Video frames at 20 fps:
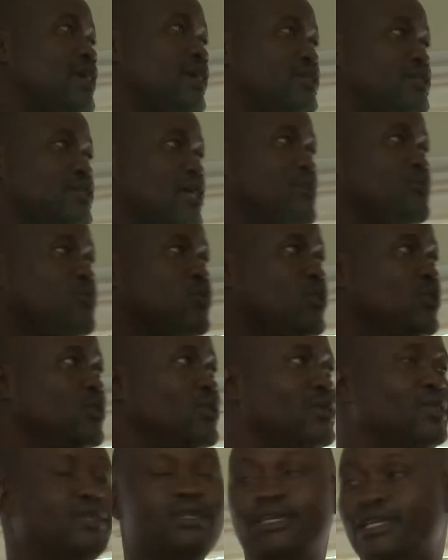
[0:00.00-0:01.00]
examples
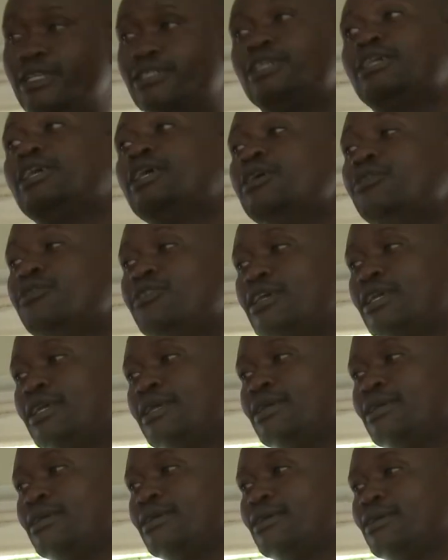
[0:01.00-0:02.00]
is giving.
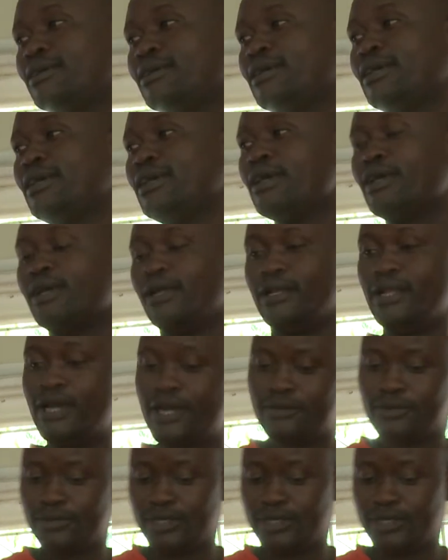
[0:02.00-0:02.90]
Now,